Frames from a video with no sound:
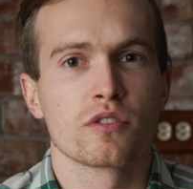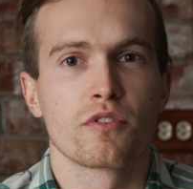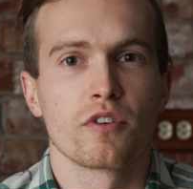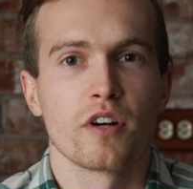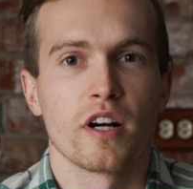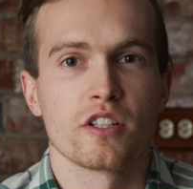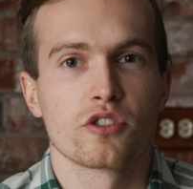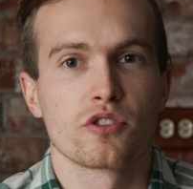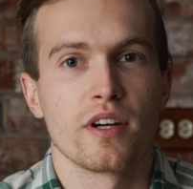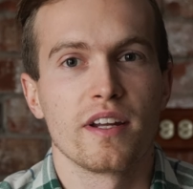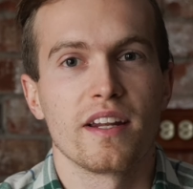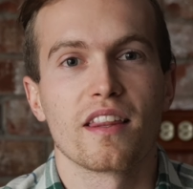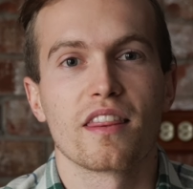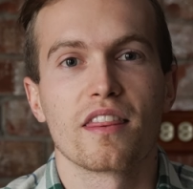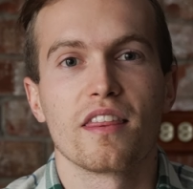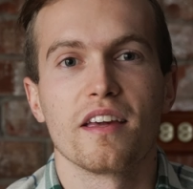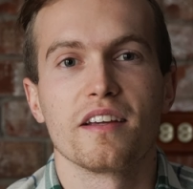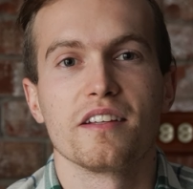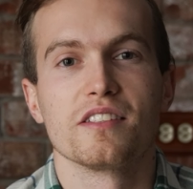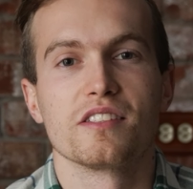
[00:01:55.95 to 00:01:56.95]
frustrating
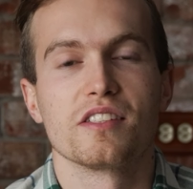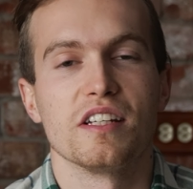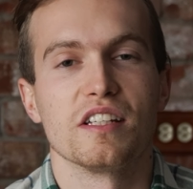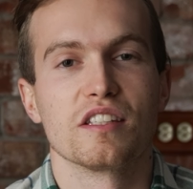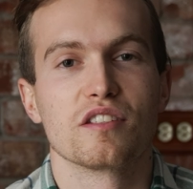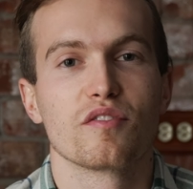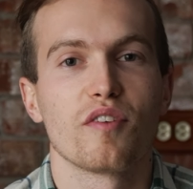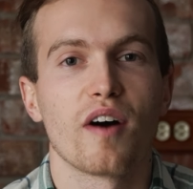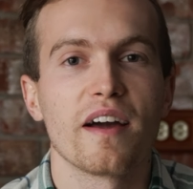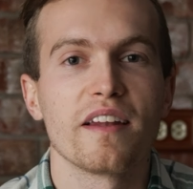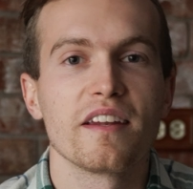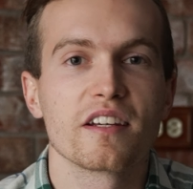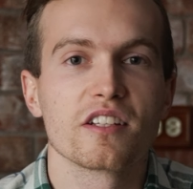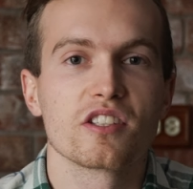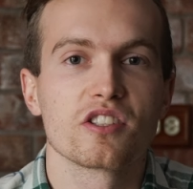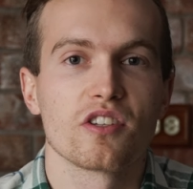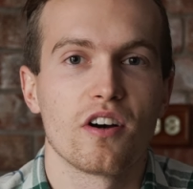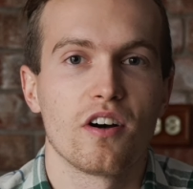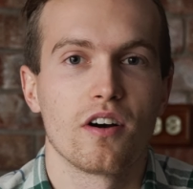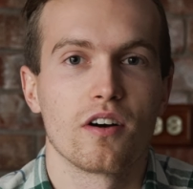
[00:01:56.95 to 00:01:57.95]
things is finding a
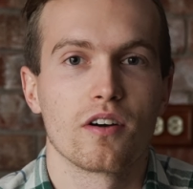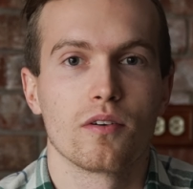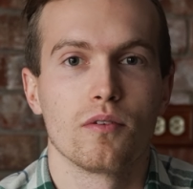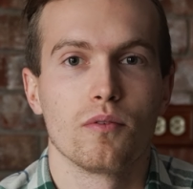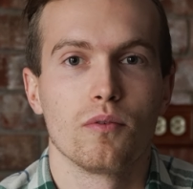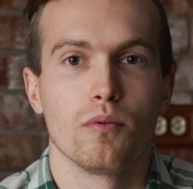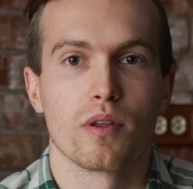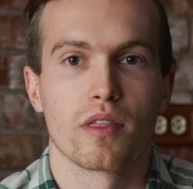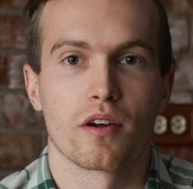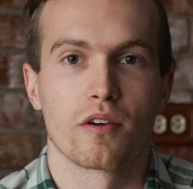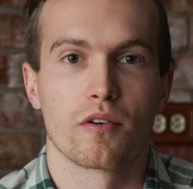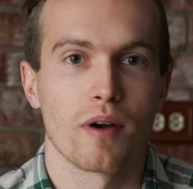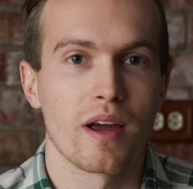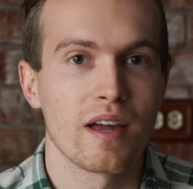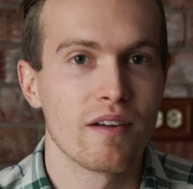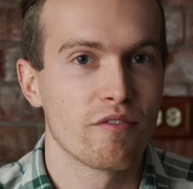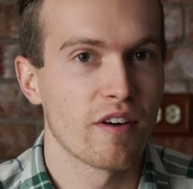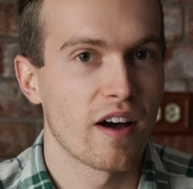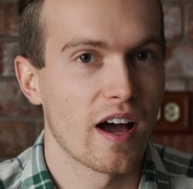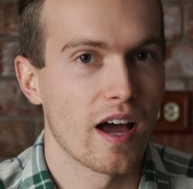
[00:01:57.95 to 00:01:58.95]
song with a
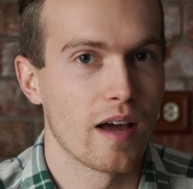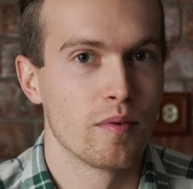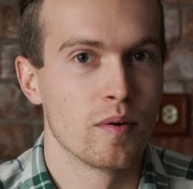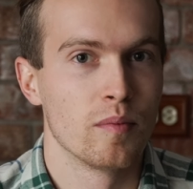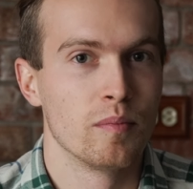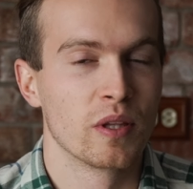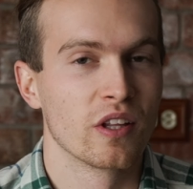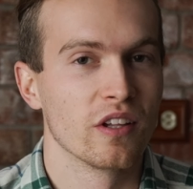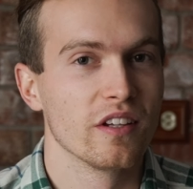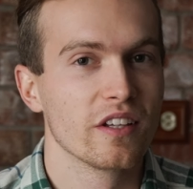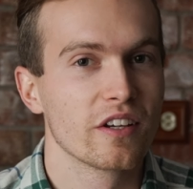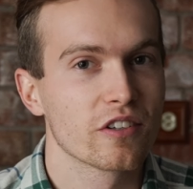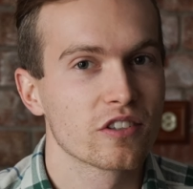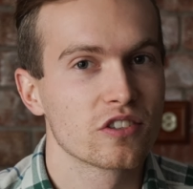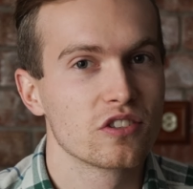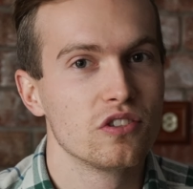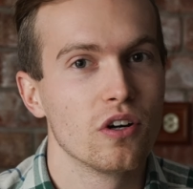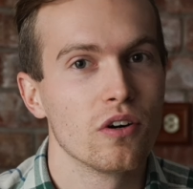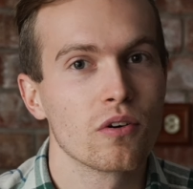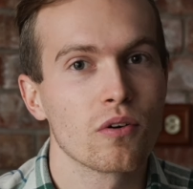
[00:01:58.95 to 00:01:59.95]
great vibe, but the
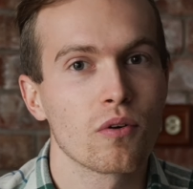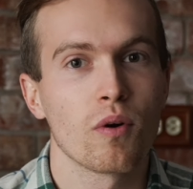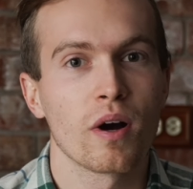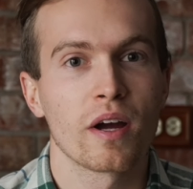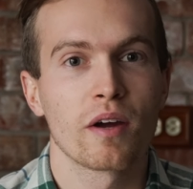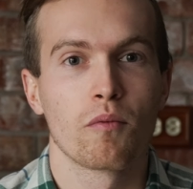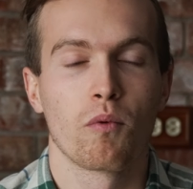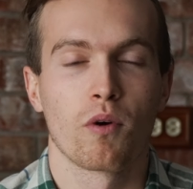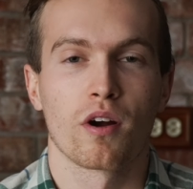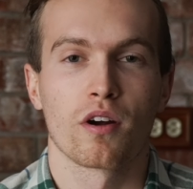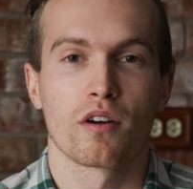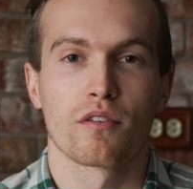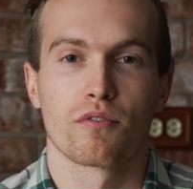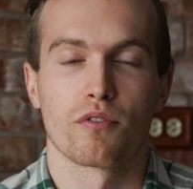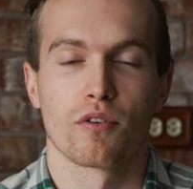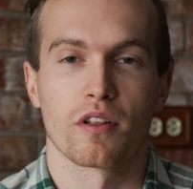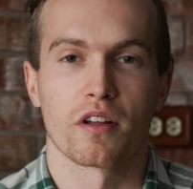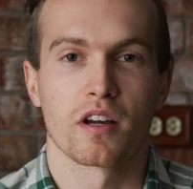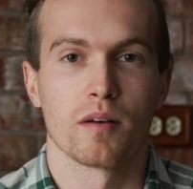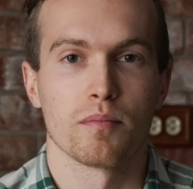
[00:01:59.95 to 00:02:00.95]
lyrics don't quite work
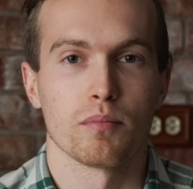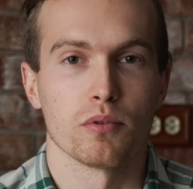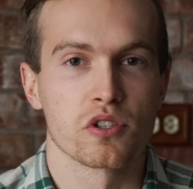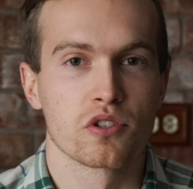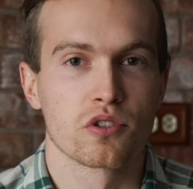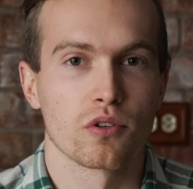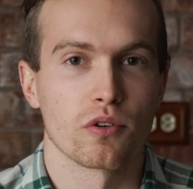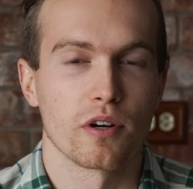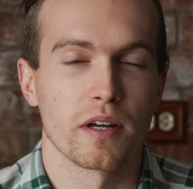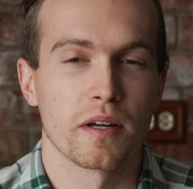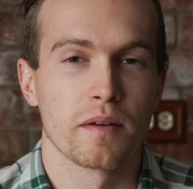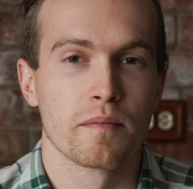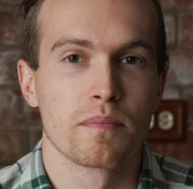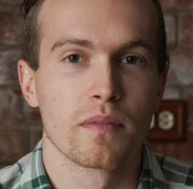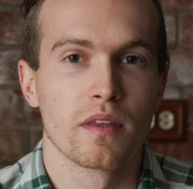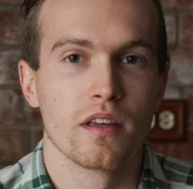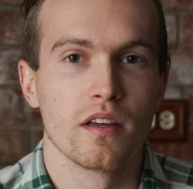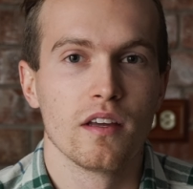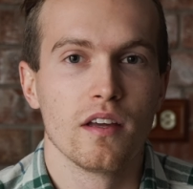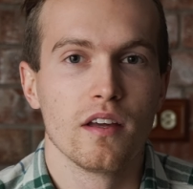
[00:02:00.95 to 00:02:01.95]
for the couple's story.
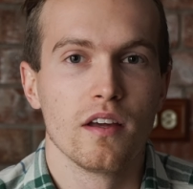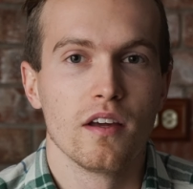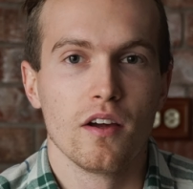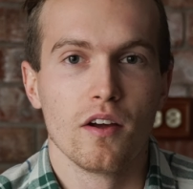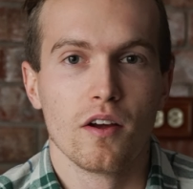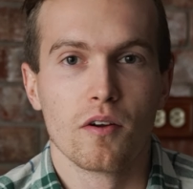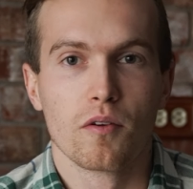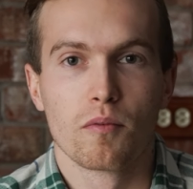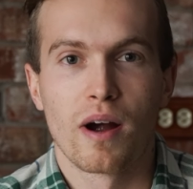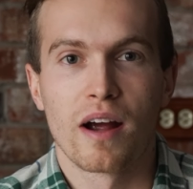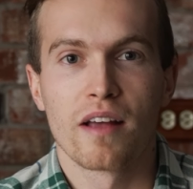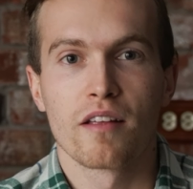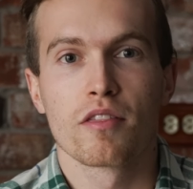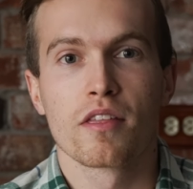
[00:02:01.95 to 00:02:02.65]
Rather